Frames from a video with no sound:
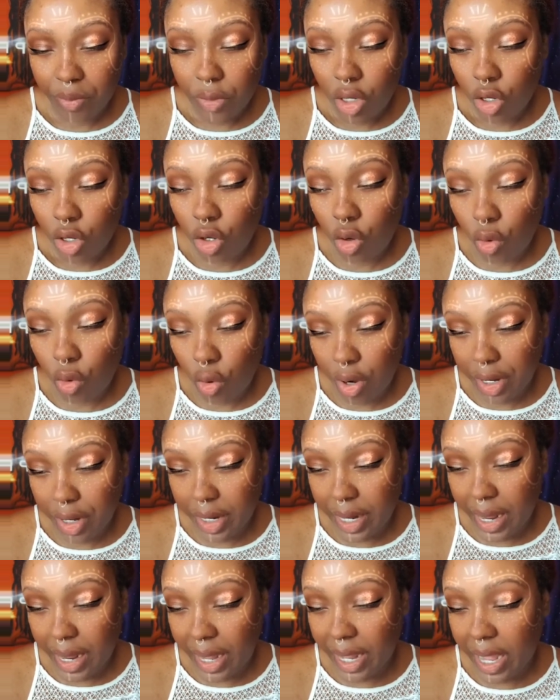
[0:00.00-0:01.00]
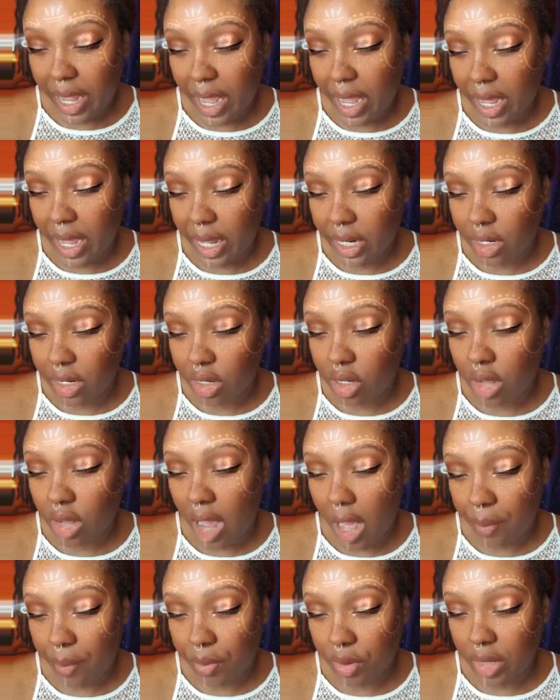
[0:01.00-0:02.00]
coordinate, and
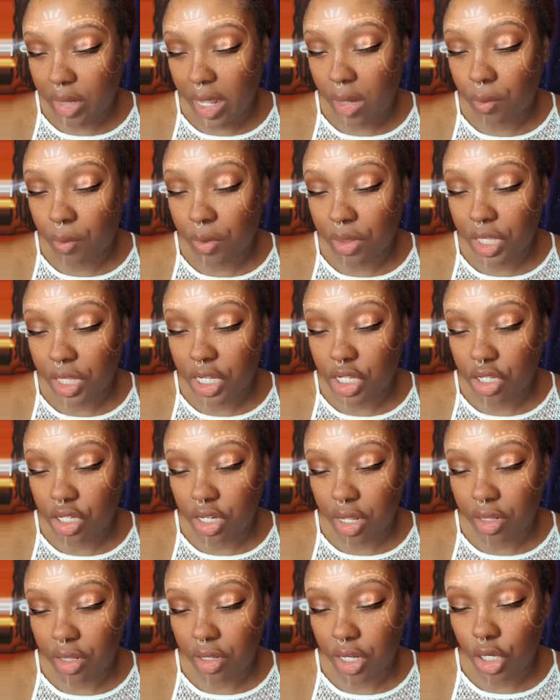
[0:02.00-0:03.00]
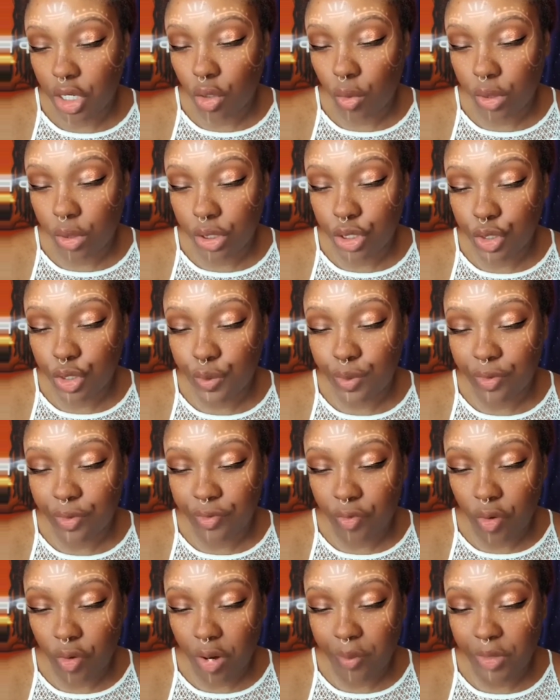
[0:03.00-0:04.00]
copulate with each other in order to
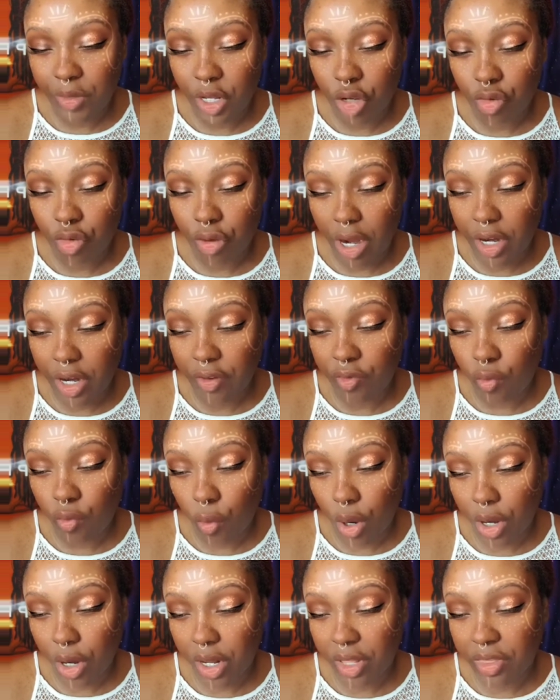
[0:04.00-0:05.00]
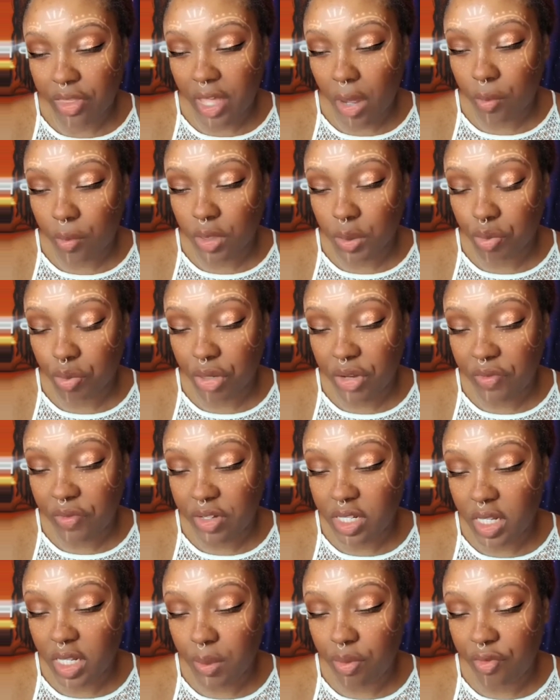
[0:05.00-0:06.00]
perform the creative work that was
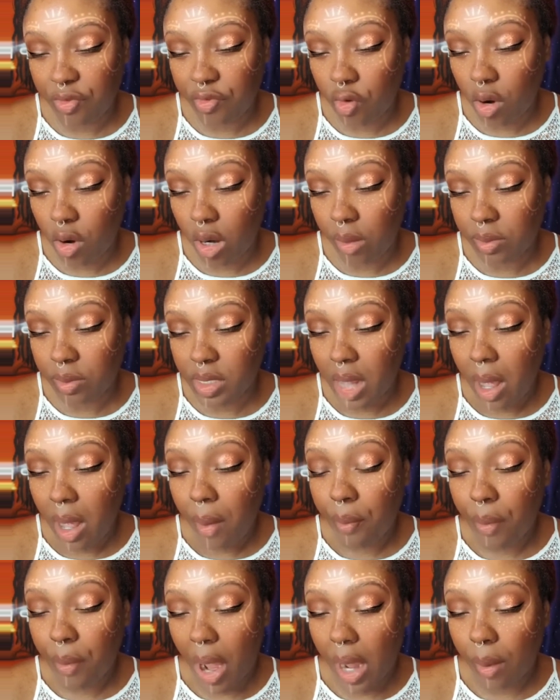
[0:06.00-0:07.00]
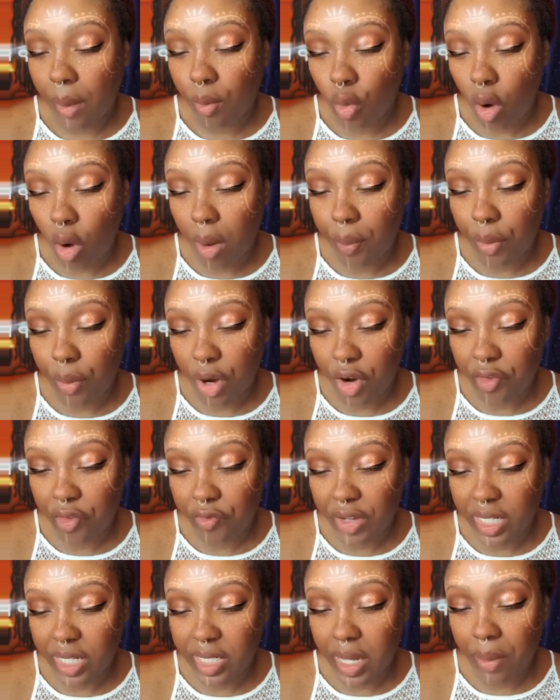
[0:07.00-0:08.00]
previously performed by a more
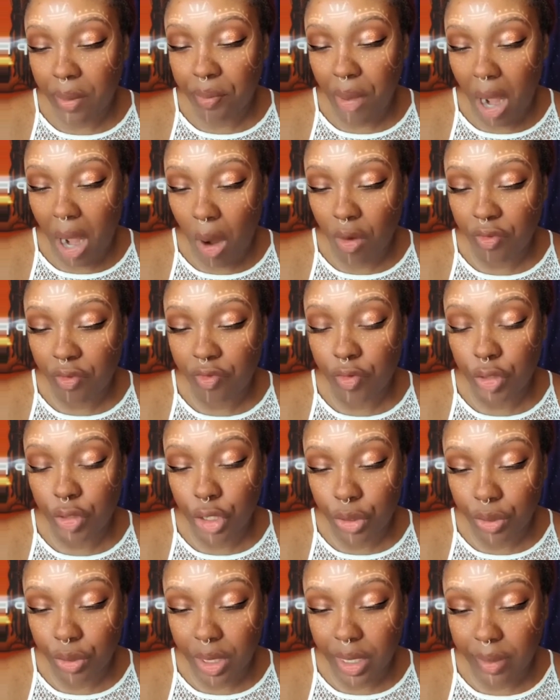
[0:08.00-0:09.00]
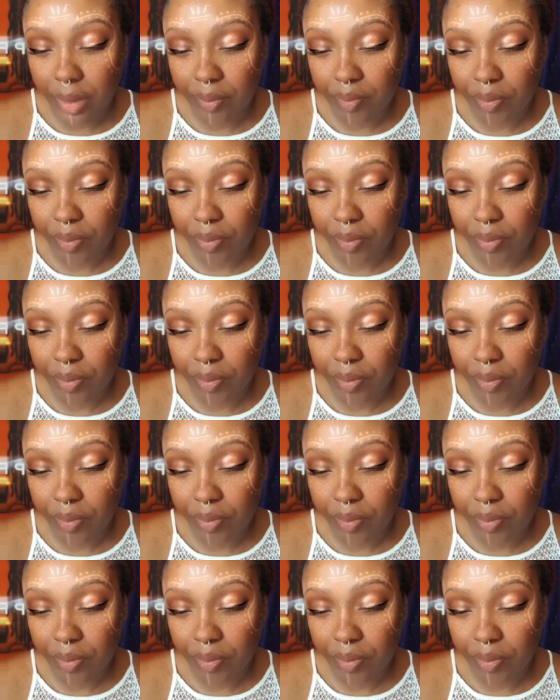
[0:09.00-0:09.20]
perfect and powerful unit.